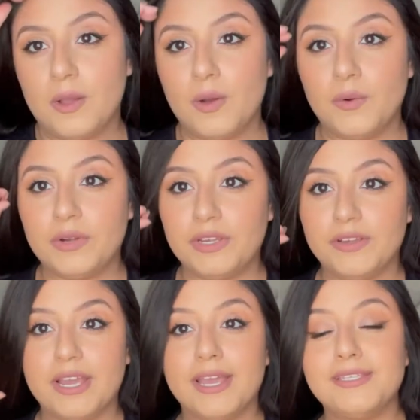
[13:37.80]
All right, you
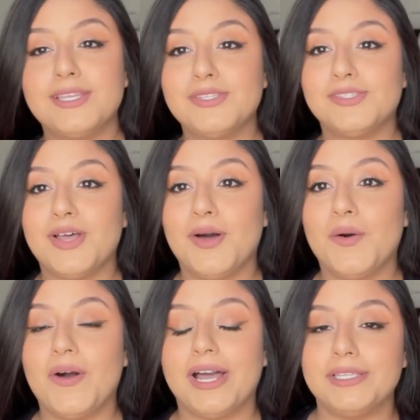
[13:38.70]
guys,
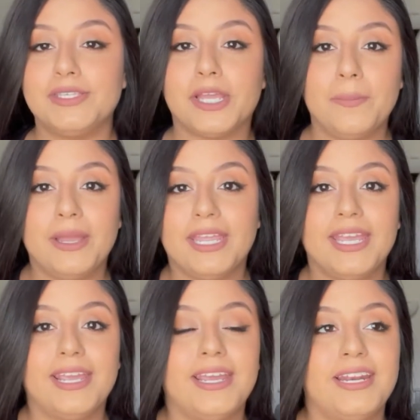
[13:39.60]
so I took my
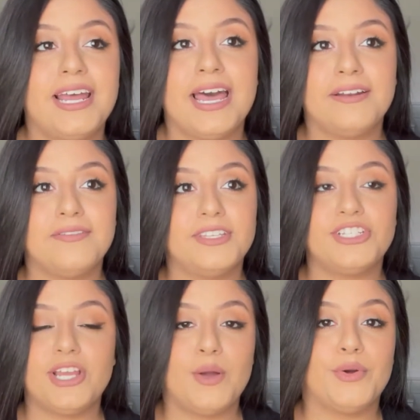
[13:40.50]
kid out of the
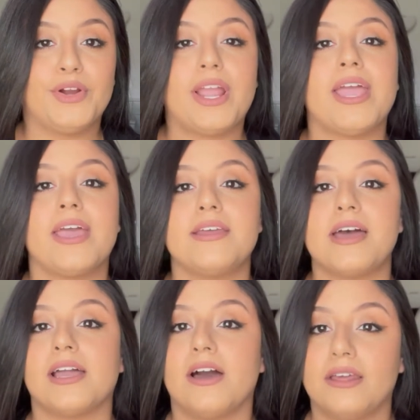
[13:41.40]
shower and
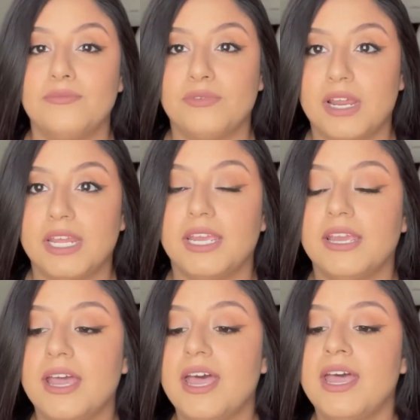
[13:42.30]
I got him ready
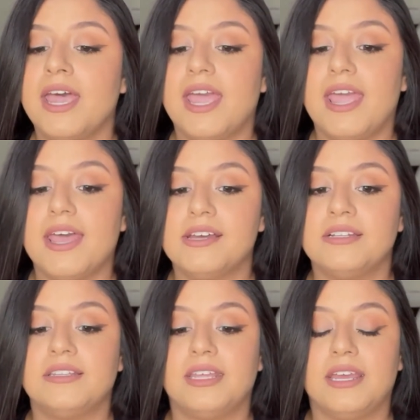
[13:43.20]

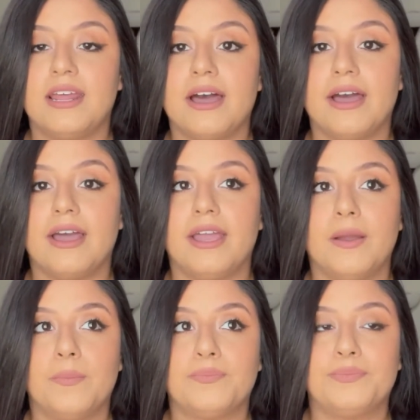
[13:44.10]
and then I
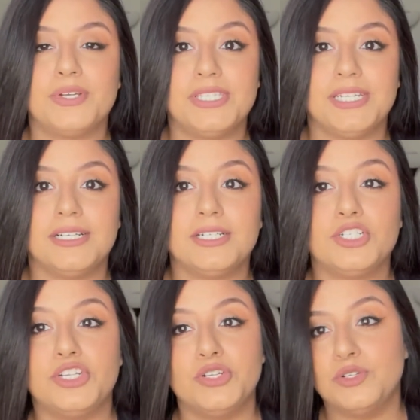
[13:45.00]
proceeded
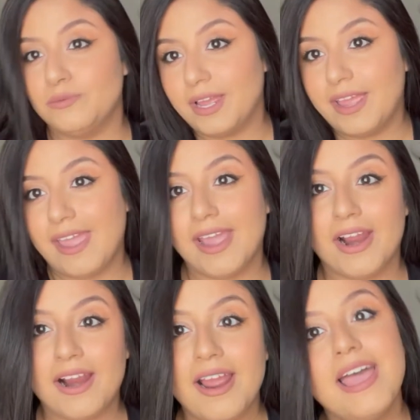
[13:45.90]
to do my
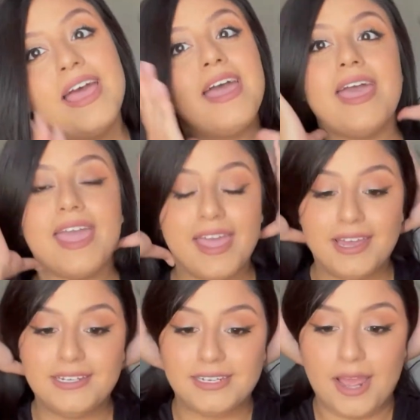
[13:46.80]
hair.
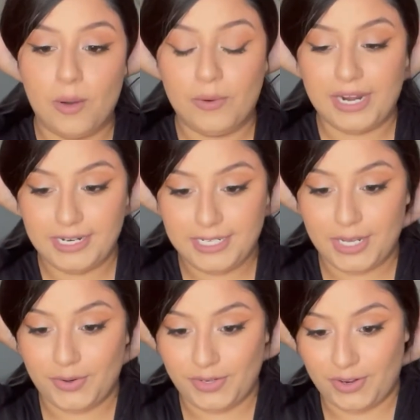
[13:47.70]
And when I
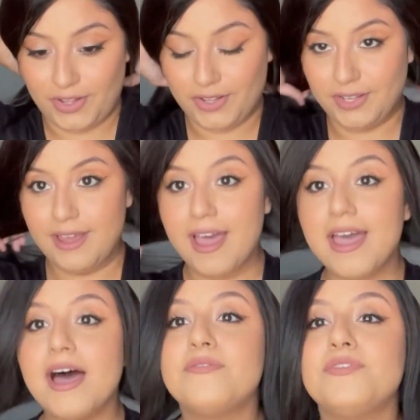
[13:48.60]
tell y'all, I
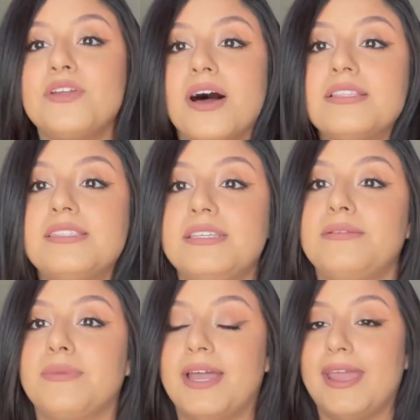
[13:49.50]
have not seen
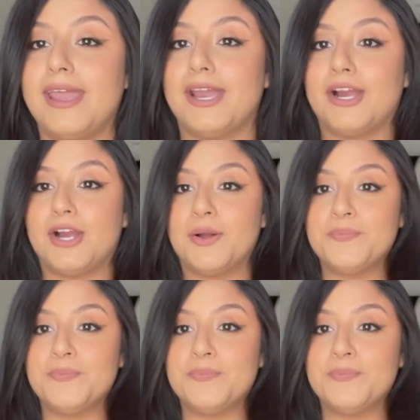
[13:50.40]
my hair